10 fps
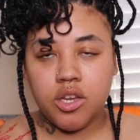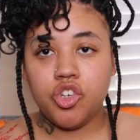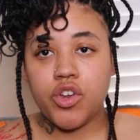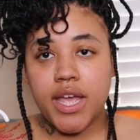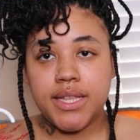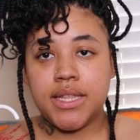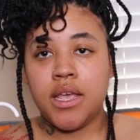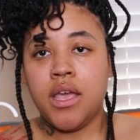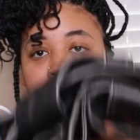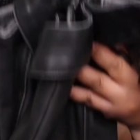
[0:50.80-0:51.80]
Dress
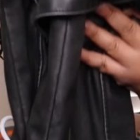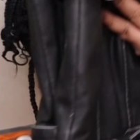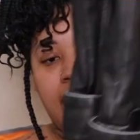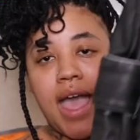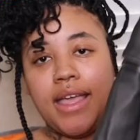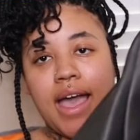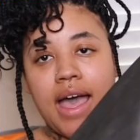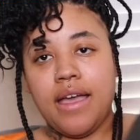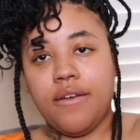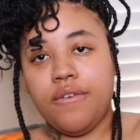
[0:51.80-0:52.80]
that I
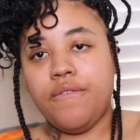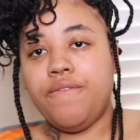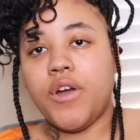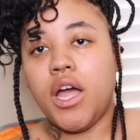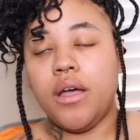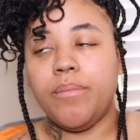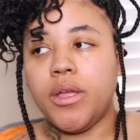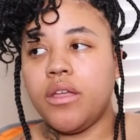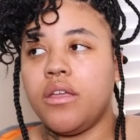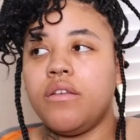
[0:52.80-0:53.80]
got
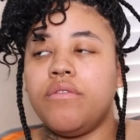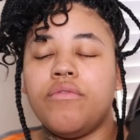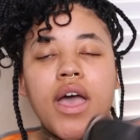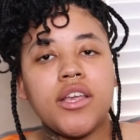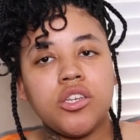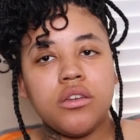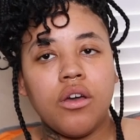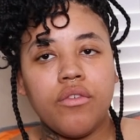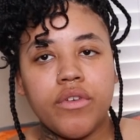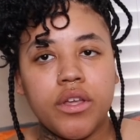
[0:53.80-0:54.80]
from
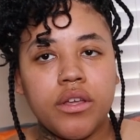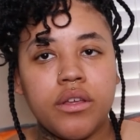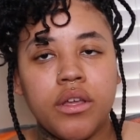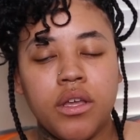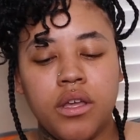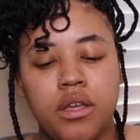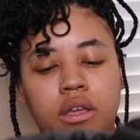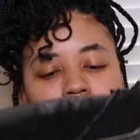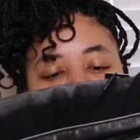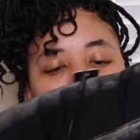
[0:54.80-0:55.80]
fashionnova,
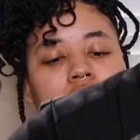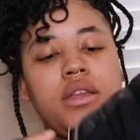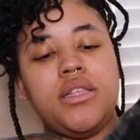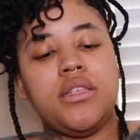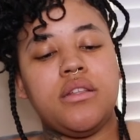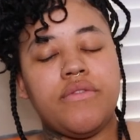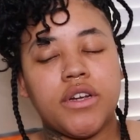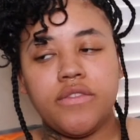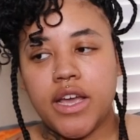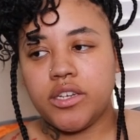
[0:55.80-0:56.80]
and this is the
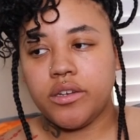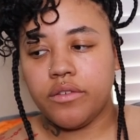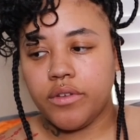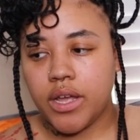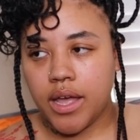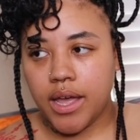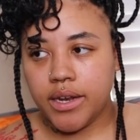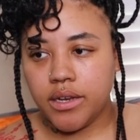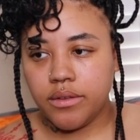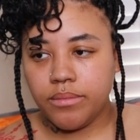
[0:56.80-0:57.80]
first fashionnova
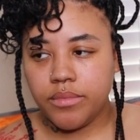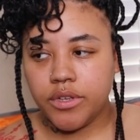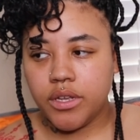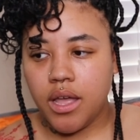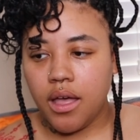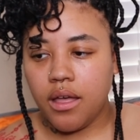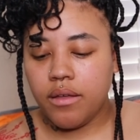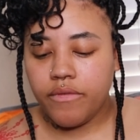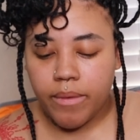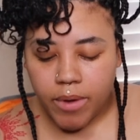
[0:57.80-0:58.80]
item.
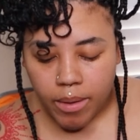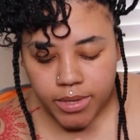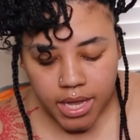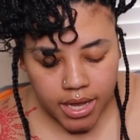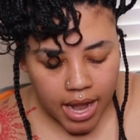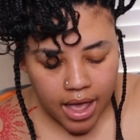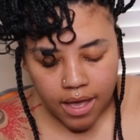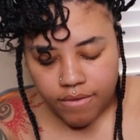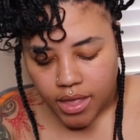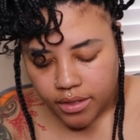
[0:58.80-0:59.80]
If I'm not mistaken, I
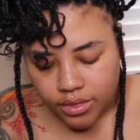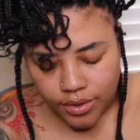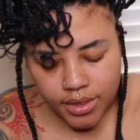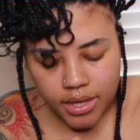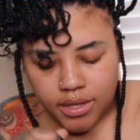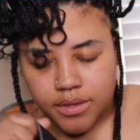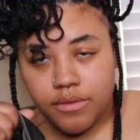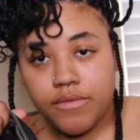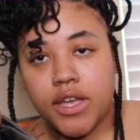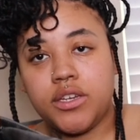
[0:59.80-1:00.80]
have like 3 things
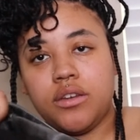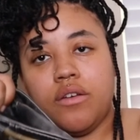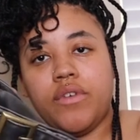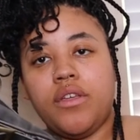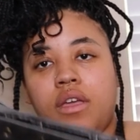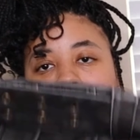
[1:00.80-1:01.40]
from fashionnova.